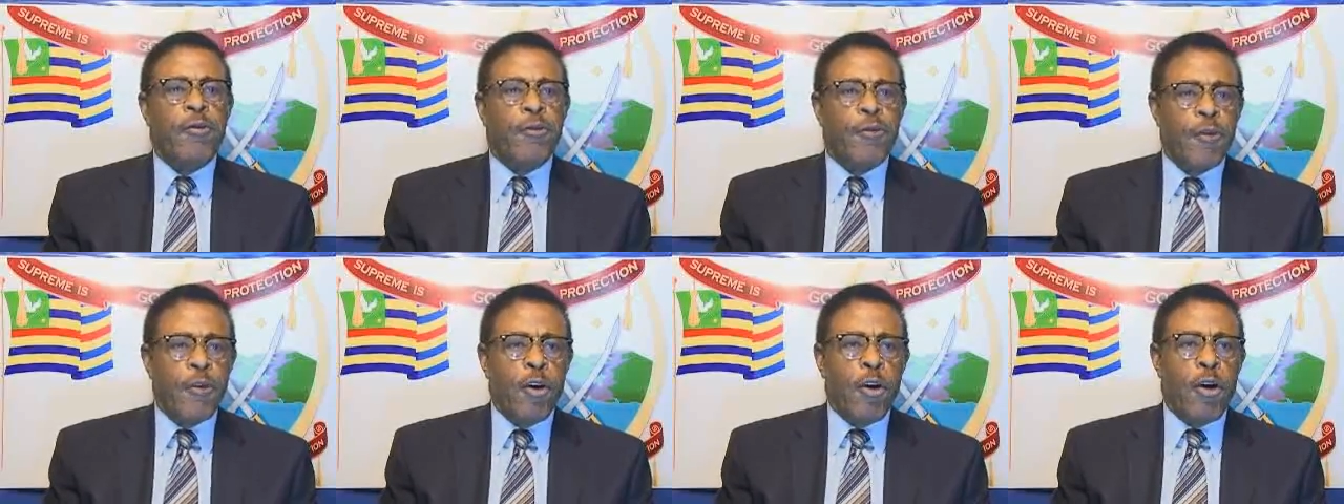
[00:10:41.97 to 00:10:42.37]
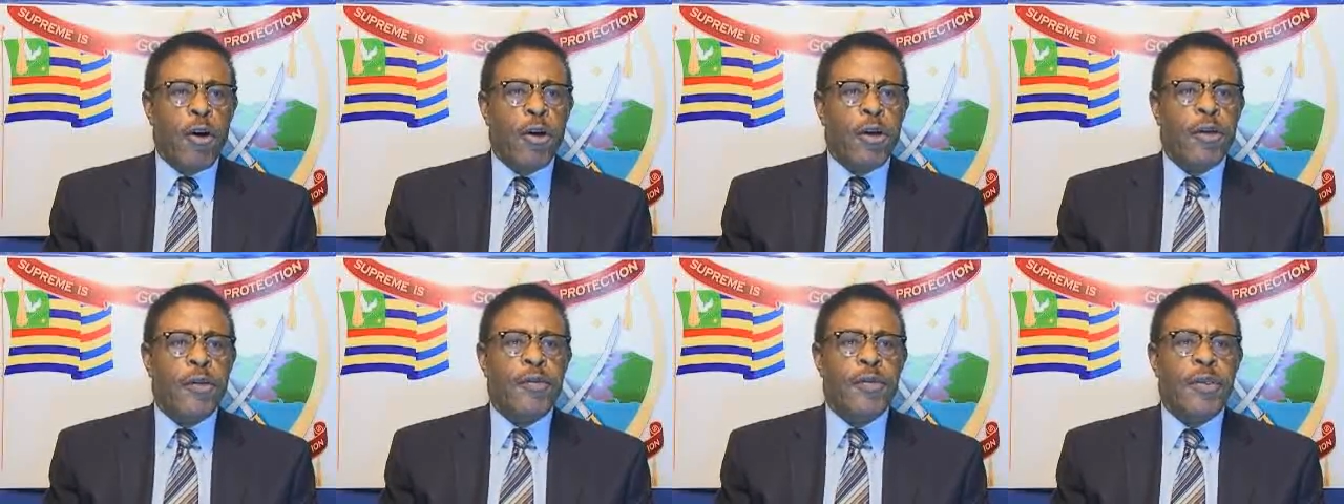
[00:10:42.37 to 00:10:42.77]

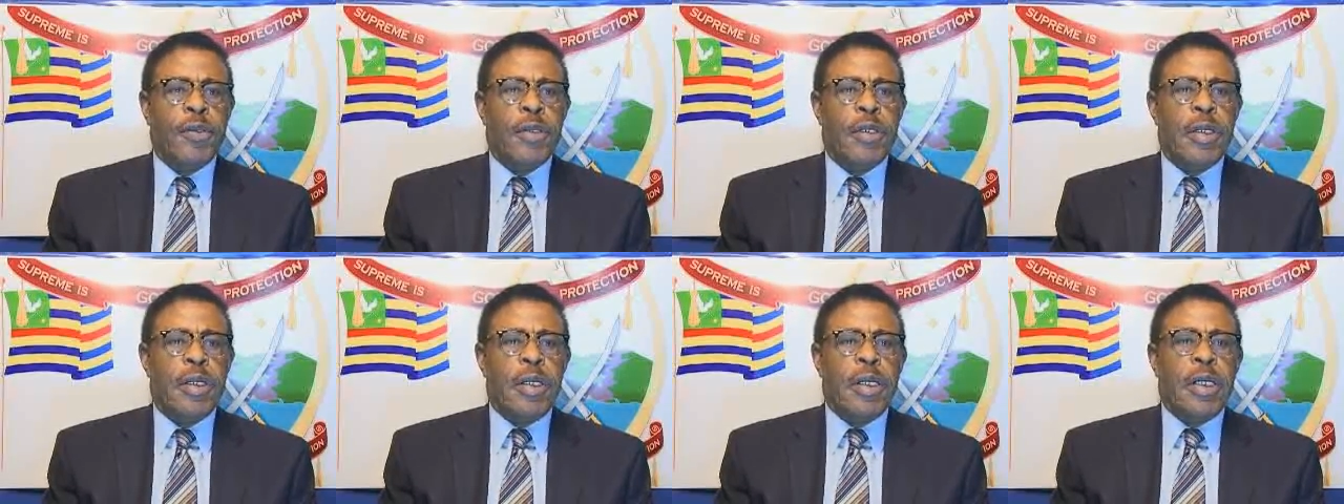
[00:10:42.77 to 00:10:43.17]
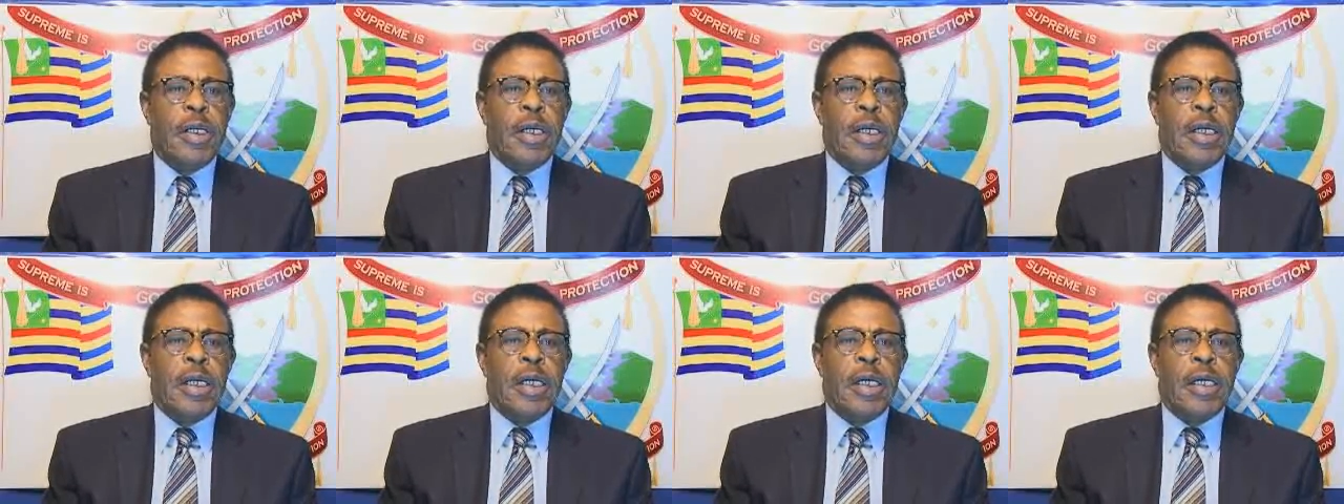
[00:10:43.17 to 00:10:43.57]
4,
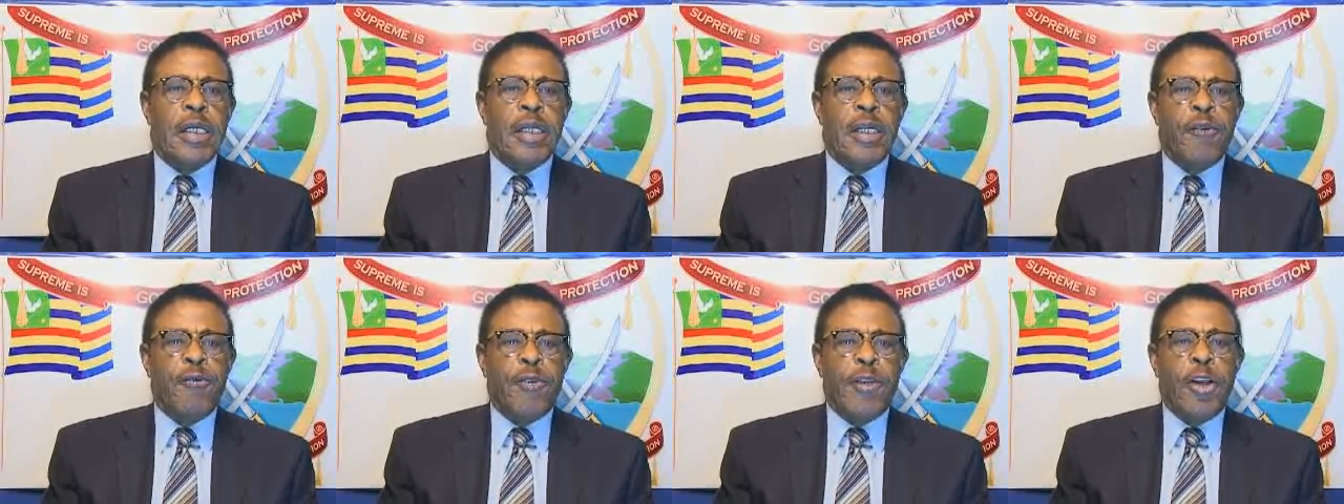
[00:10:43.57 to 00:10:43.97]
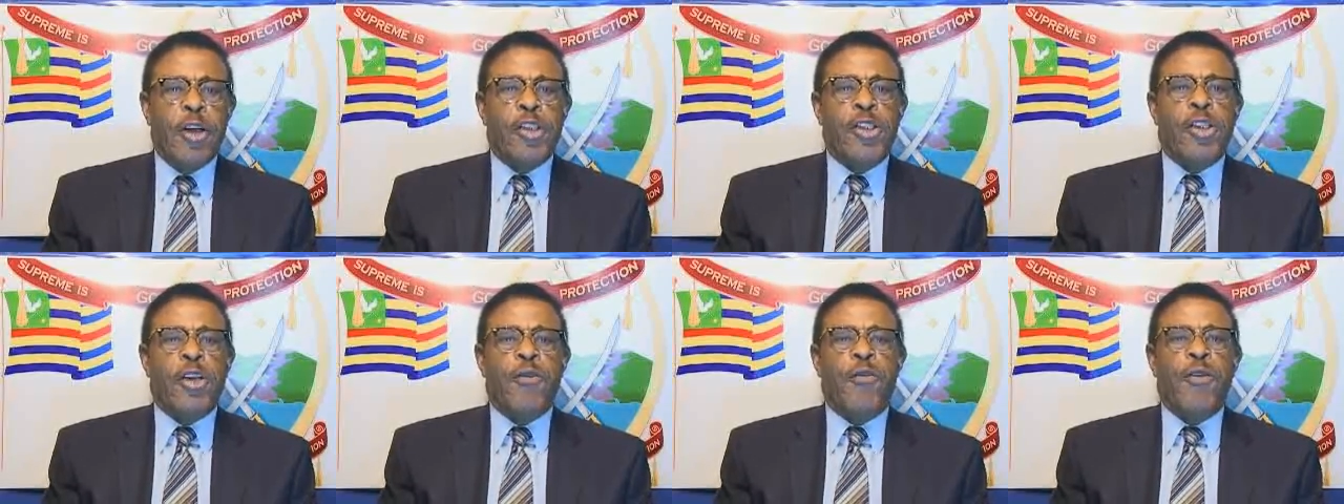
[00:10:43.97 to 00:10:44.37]
the
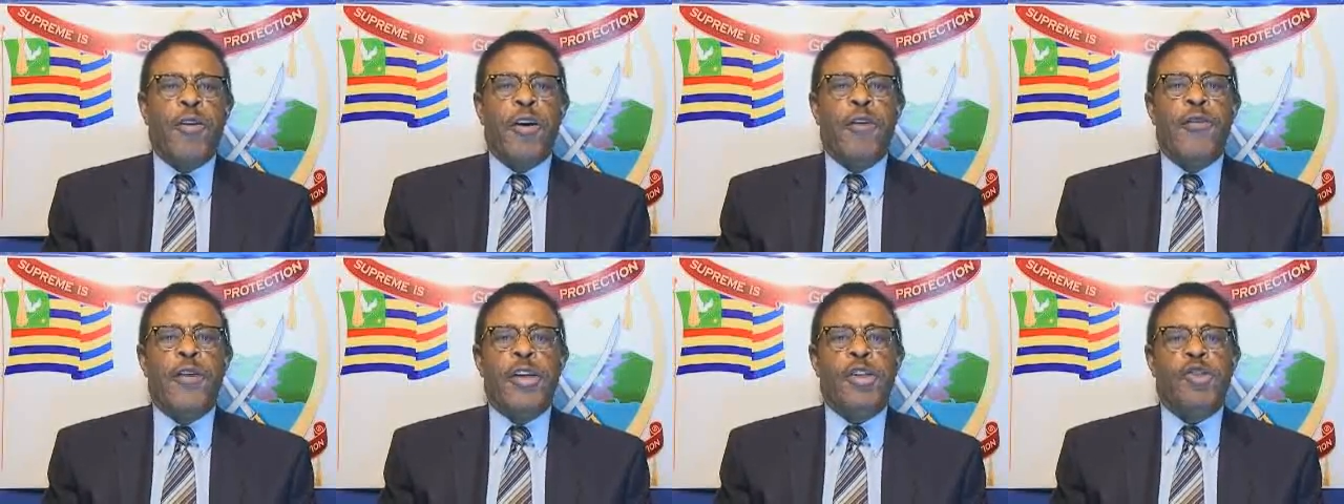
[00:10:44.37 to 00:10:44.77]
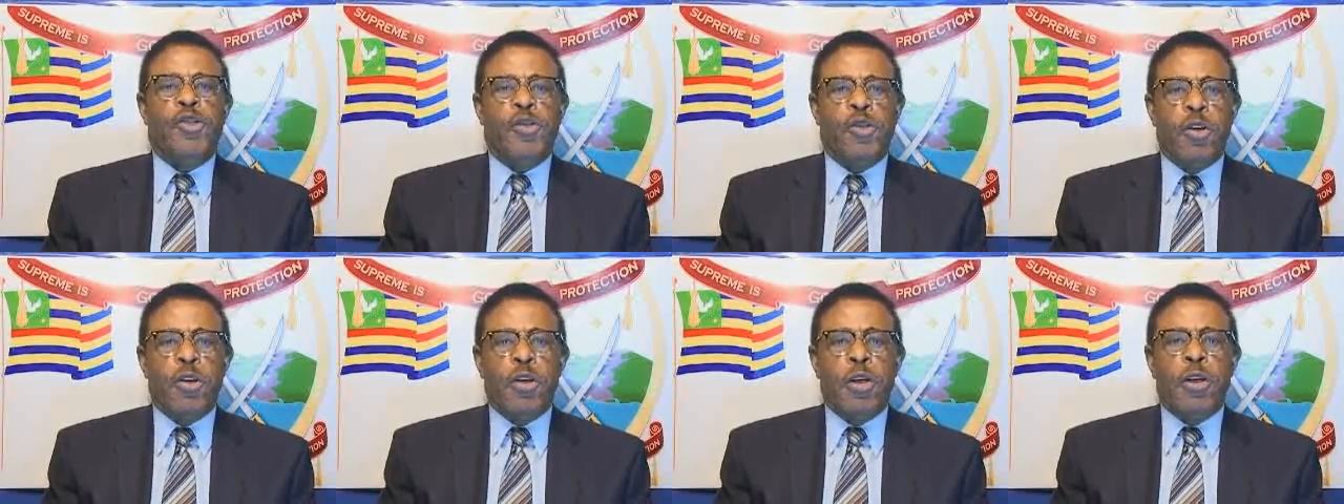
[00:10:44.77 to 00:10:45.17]
philosophy of our
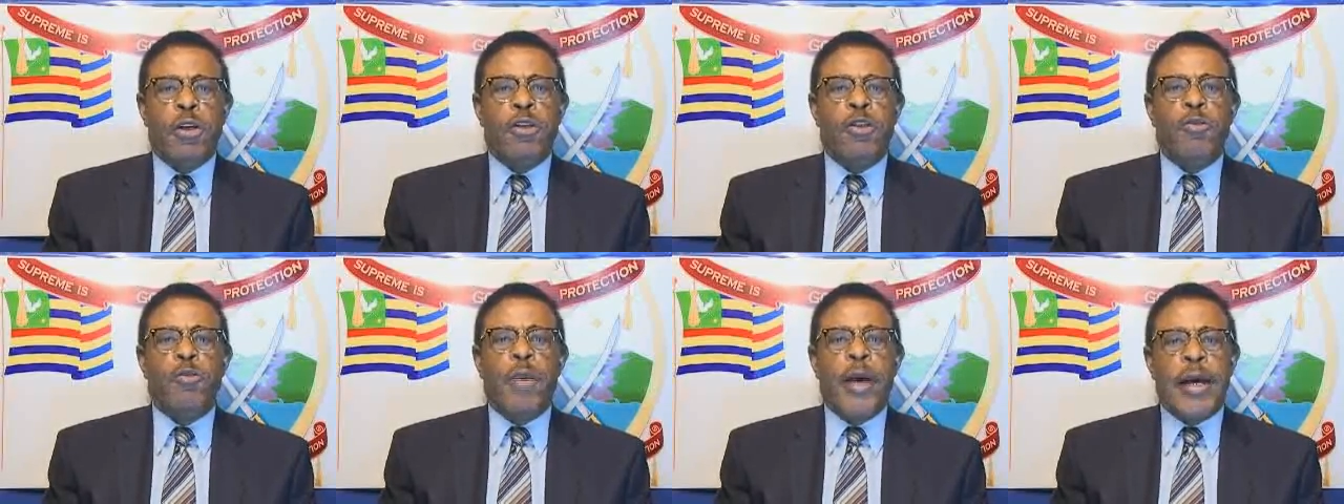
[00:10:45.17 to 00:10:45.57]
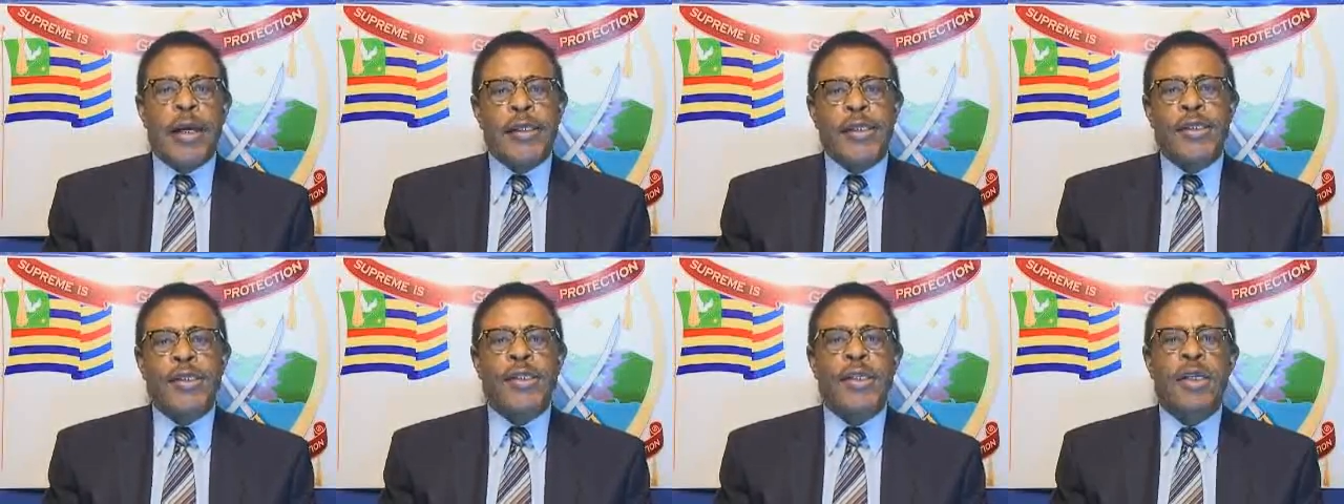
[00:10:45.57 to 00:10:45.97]
struggle
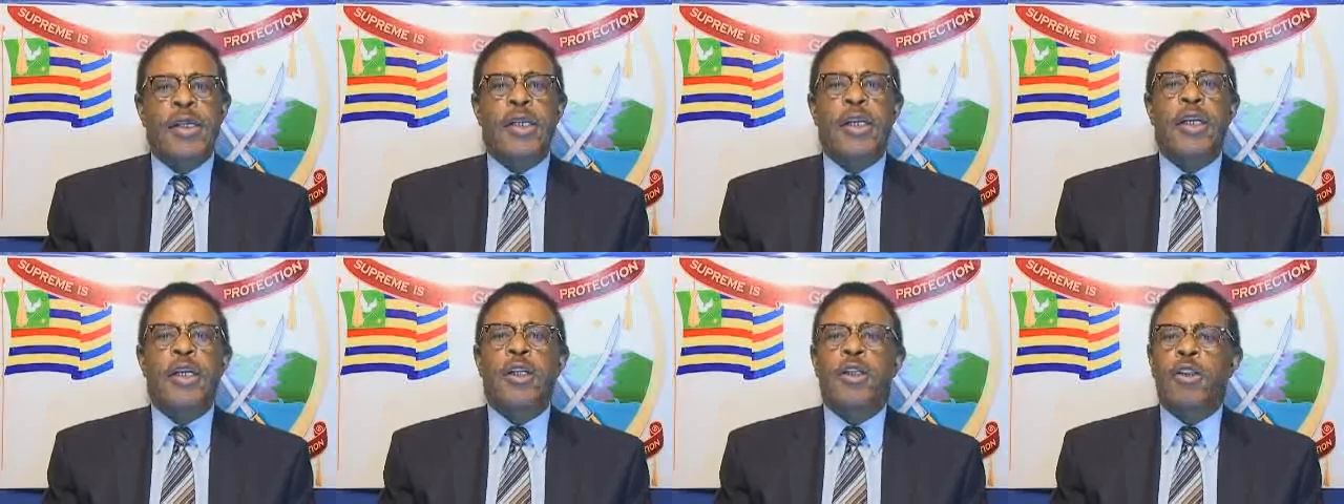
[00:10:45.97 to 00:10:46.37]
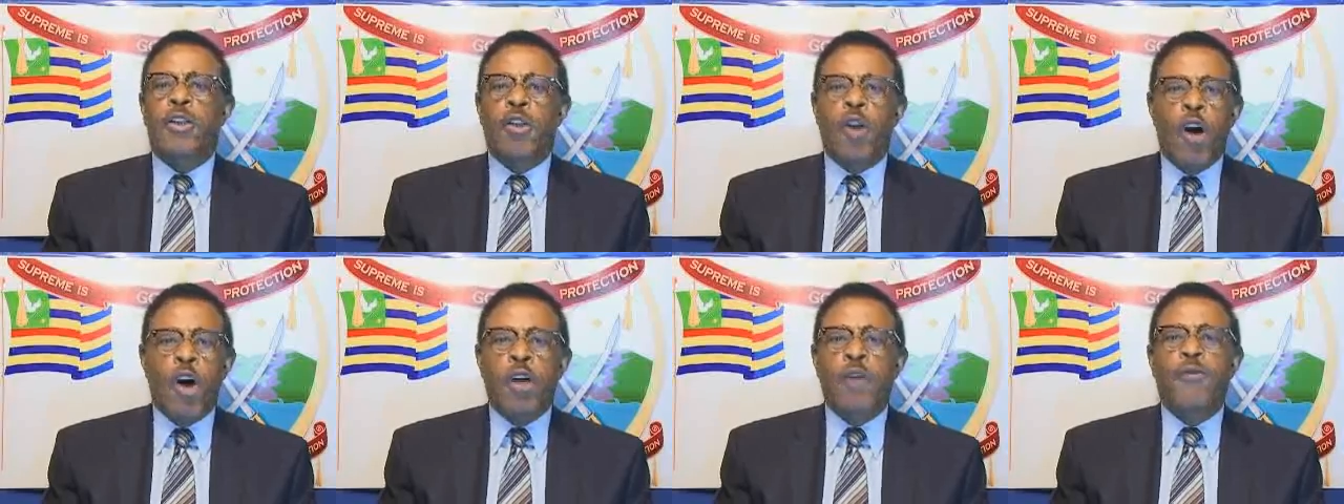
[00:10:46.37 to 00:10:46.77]
remains
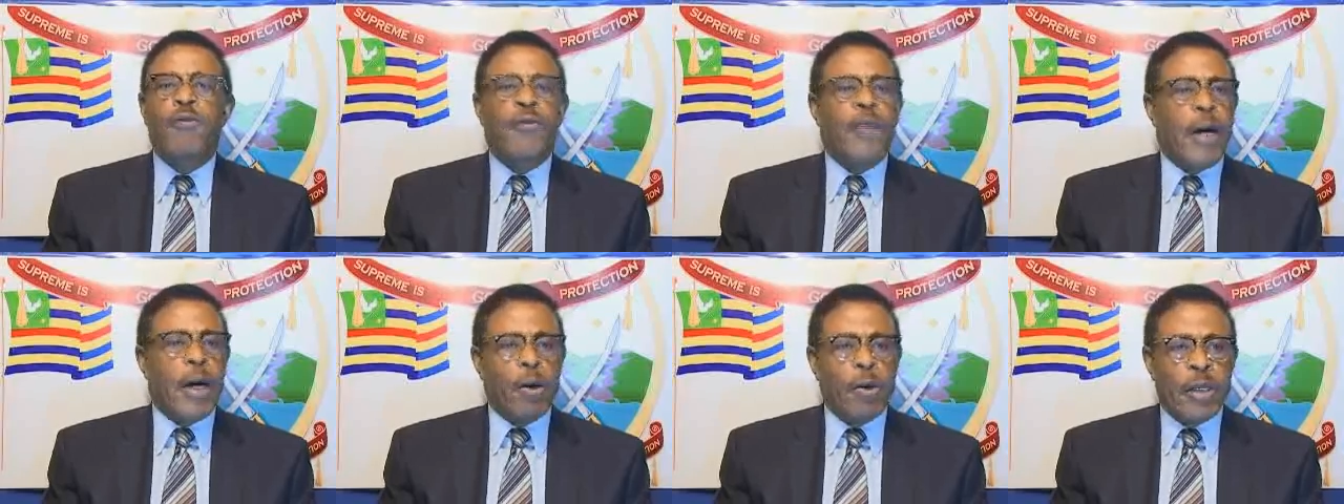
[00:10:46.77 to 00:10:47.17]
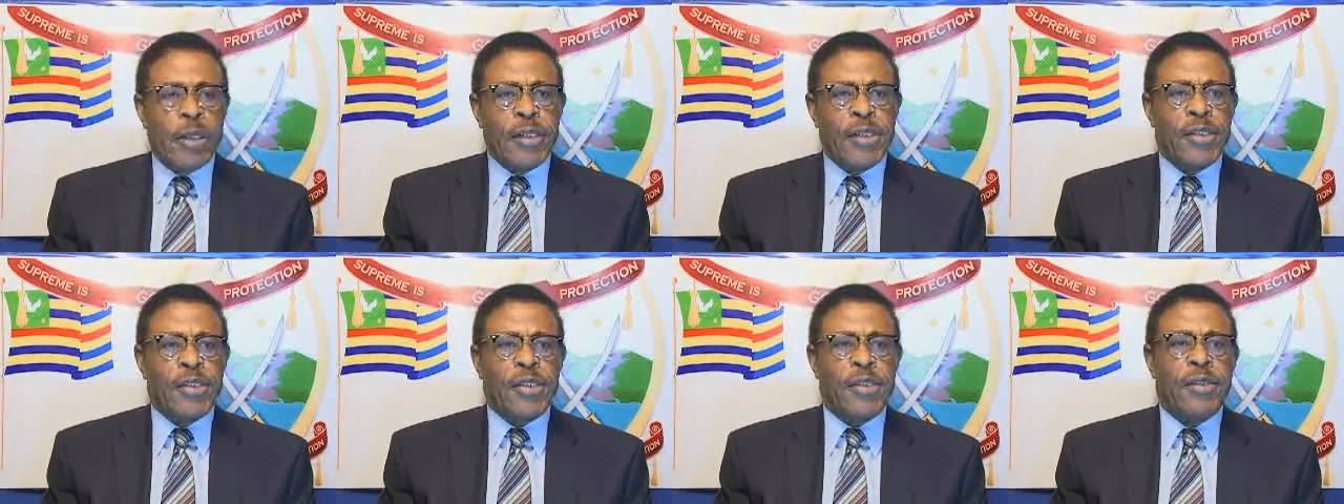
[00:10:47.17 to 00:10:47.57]

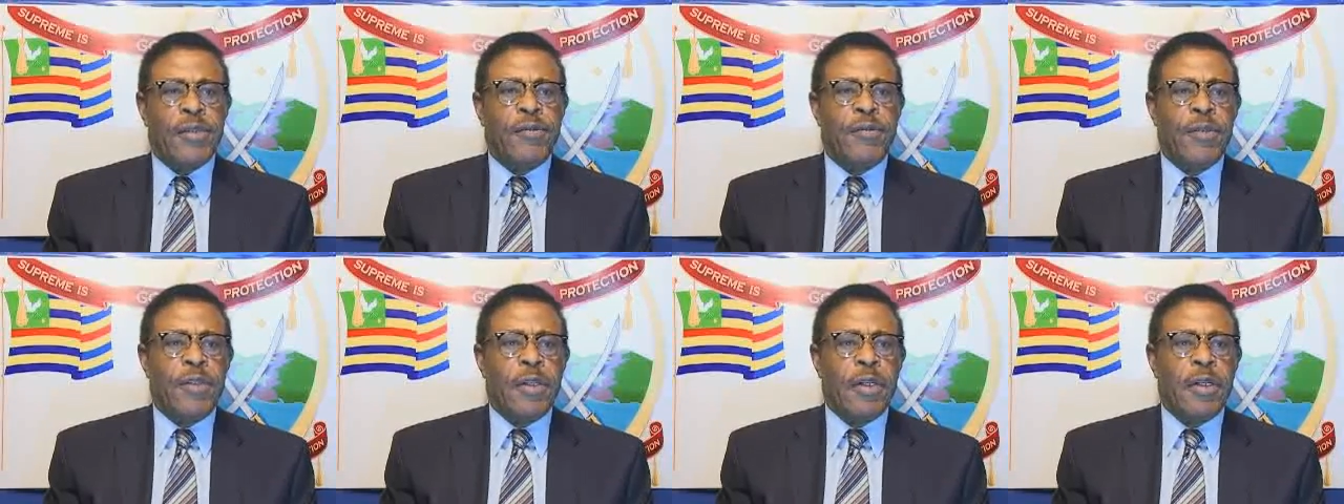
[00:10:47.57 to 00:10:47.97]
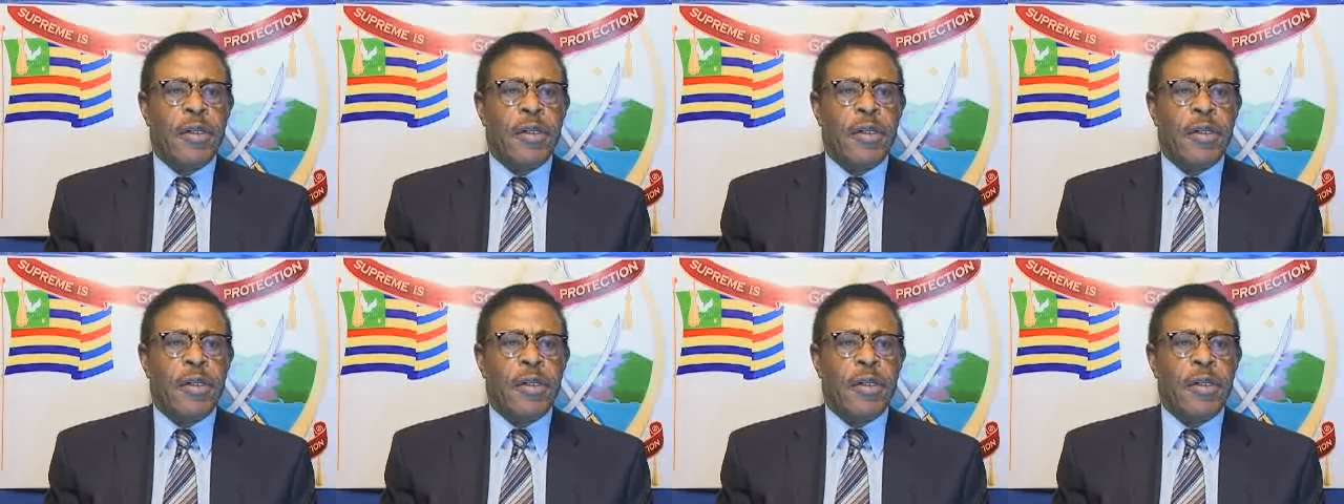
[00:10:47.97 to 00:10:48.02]
non-violence.